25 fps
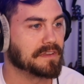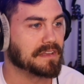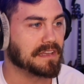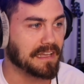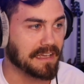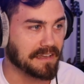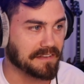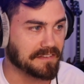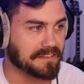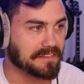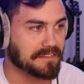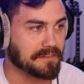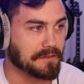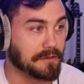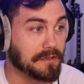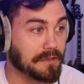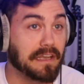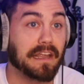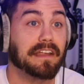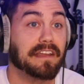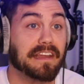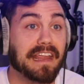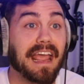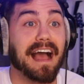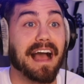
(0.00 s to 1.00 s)
Yes.
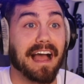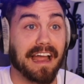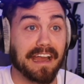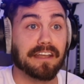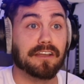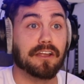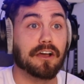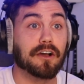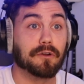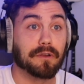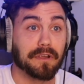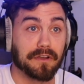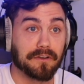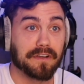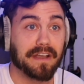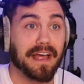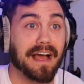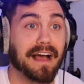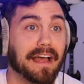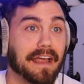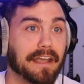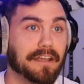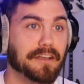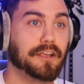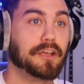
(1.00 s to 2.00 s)
No, yeah, I know you're
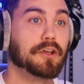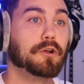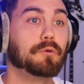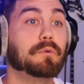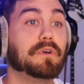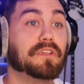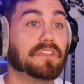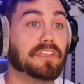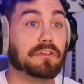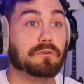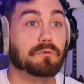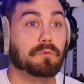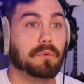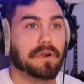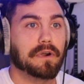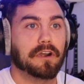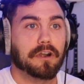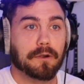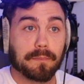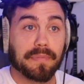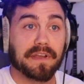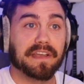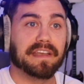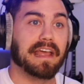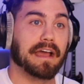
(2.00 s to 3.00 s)
not. Well, you
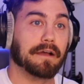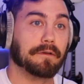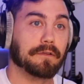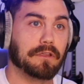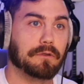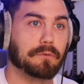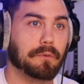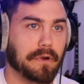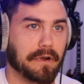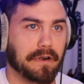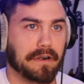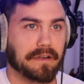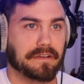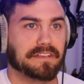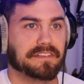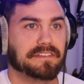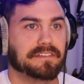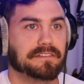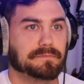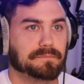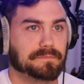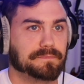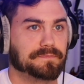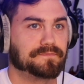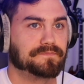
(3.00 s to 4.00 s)
were, but now you aren't.
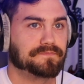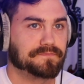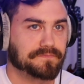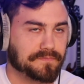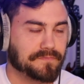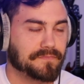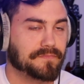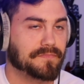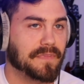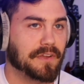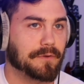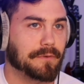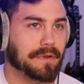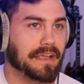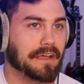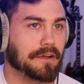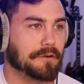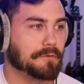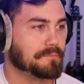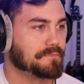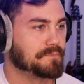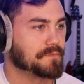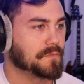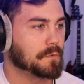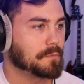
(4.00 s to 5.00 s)
There we go.
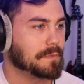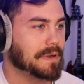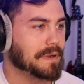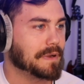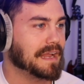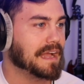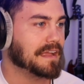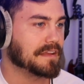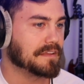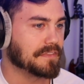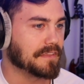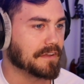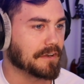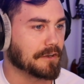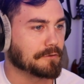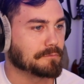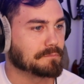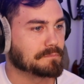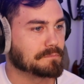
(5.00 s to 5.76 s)
We got you there.